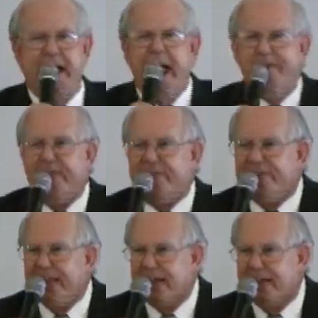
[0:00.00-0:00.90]
have any
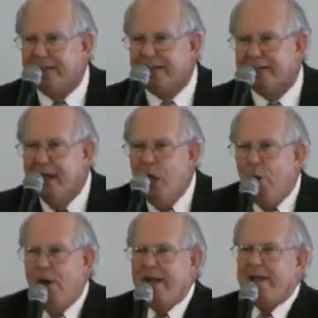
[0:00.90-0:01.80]
feelings,
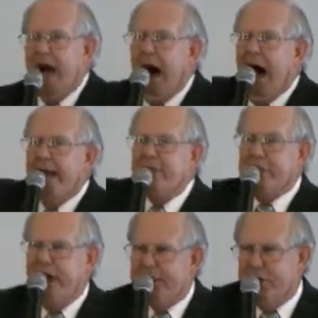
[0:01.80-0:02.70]
when God
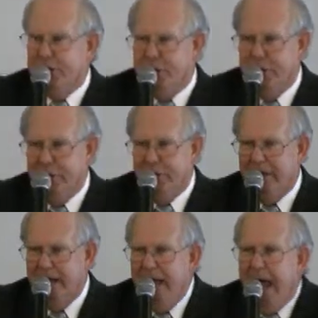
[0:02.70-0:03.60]
touches you,
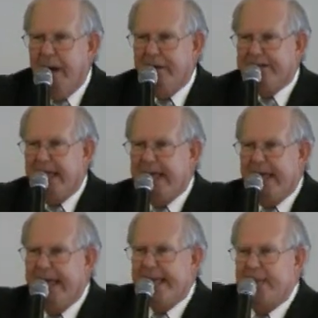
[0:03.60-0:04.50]
I'm going to tell you,
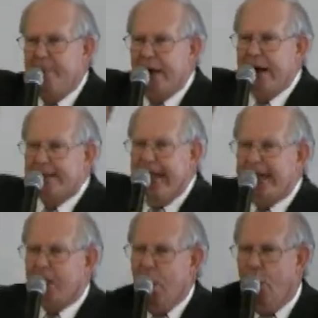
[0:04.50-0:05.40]
He can bring
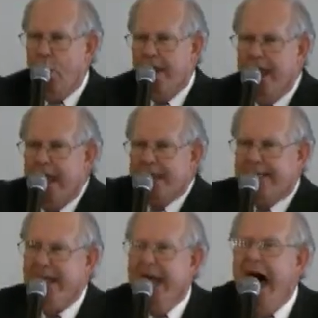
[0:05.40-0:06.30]
that coin
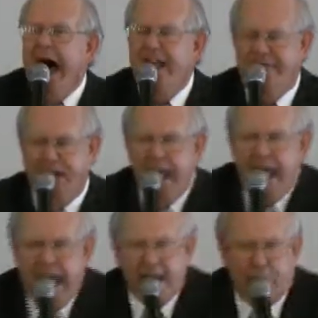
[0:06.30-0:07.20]
to life
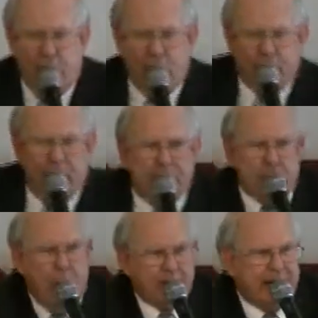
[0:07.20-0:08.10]
and cause
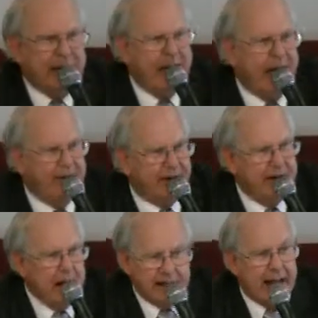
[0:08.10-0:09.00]
rejoicing in
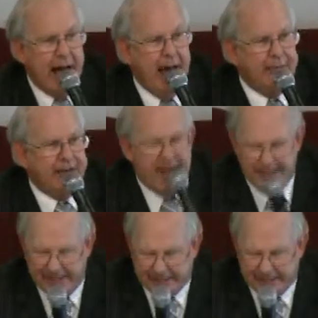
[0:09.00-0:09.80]
heaven. Can I have it? amen,